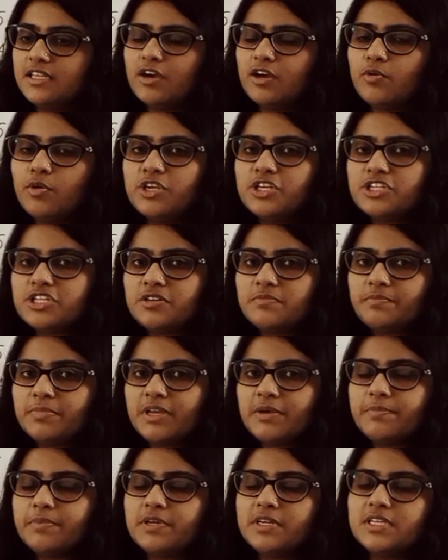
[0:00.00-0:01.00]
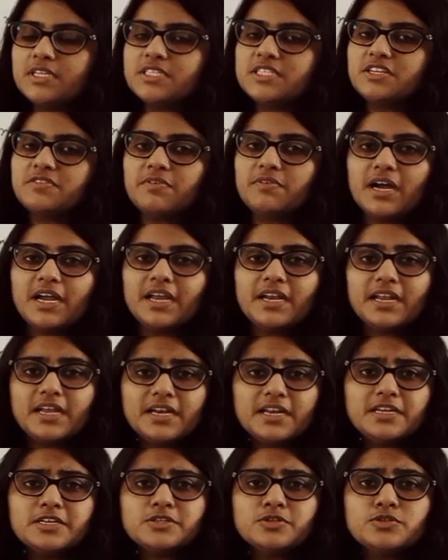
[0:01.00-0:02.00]
the question paper is
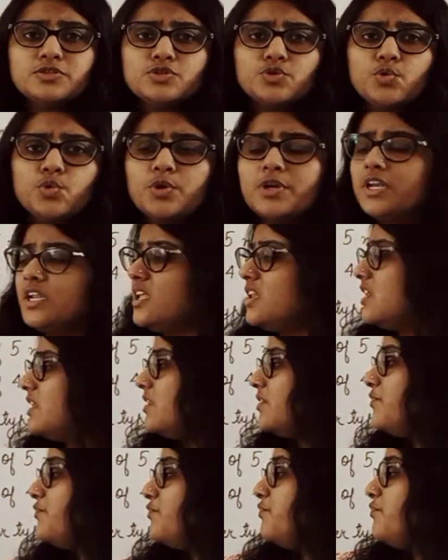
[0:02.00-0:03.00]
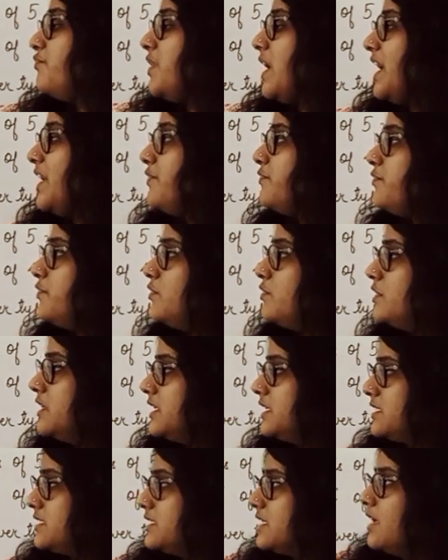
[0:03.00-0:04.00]
divided into total 5
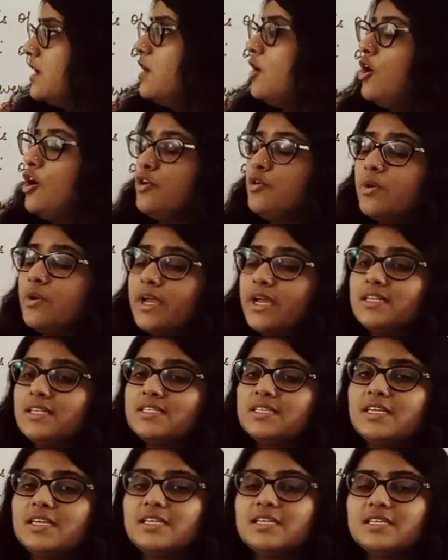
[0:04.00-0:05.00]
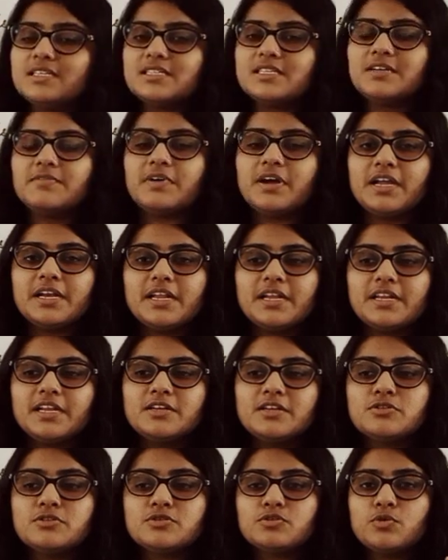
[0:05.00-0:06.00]
units, or you can say it is divided
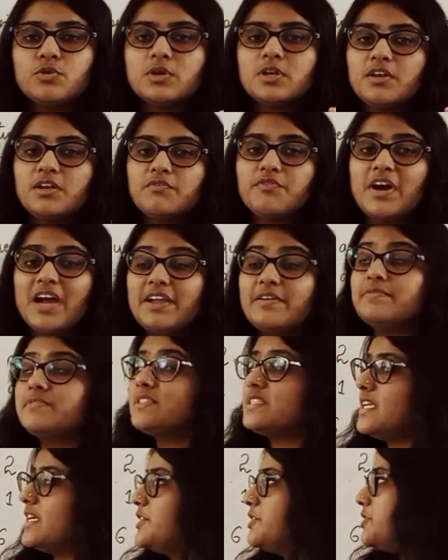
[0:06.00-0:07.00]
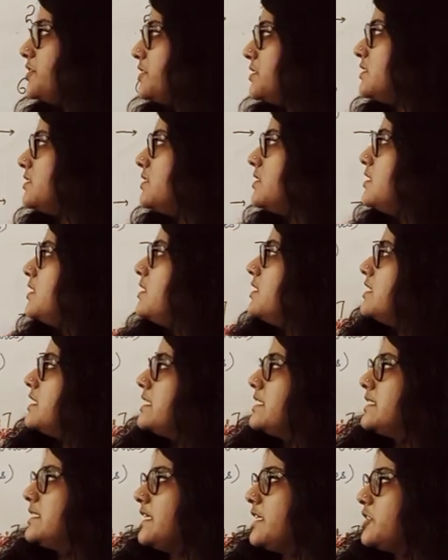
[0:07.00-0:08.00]
into total 5 sections.
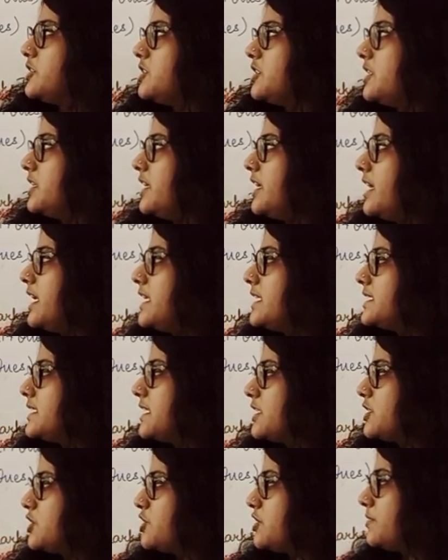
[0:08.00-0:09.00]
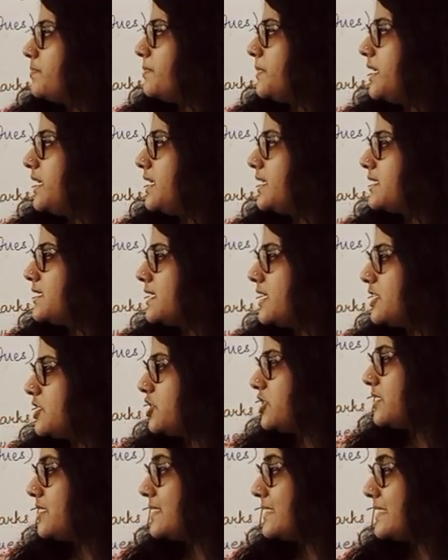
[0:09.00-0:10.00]
Section A, Section B, Section